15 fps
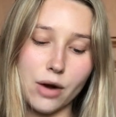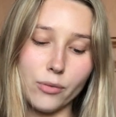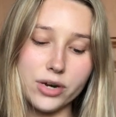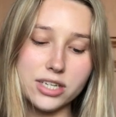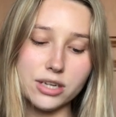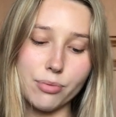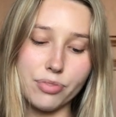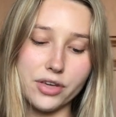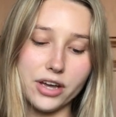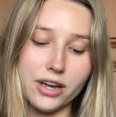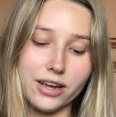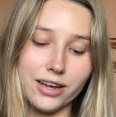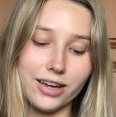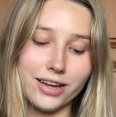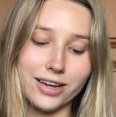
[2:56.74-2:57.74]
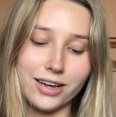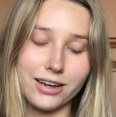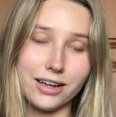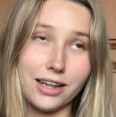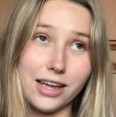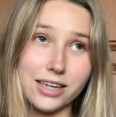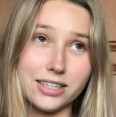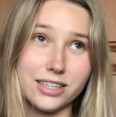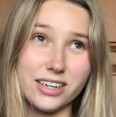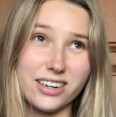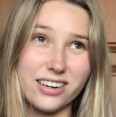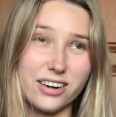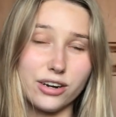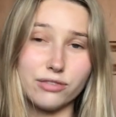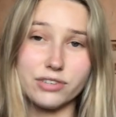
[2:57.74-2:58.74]
I wanted something classic,
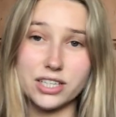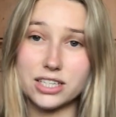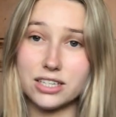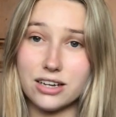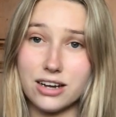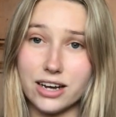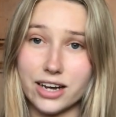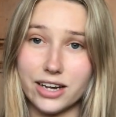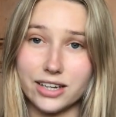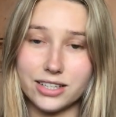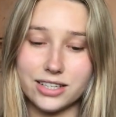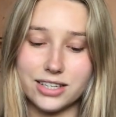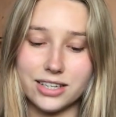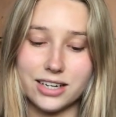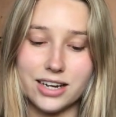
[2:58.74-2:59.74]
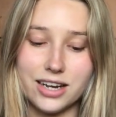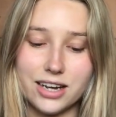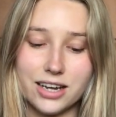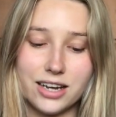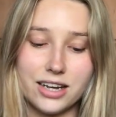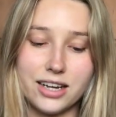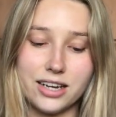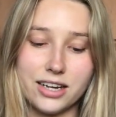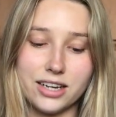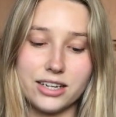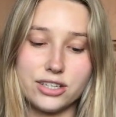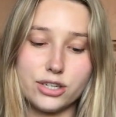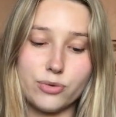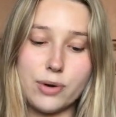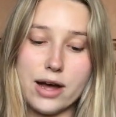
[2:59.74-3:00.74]
oversized,
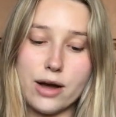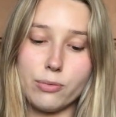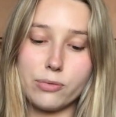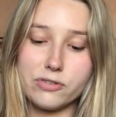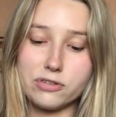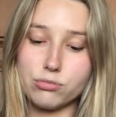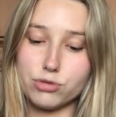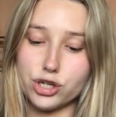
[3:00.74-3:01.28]
to wear with some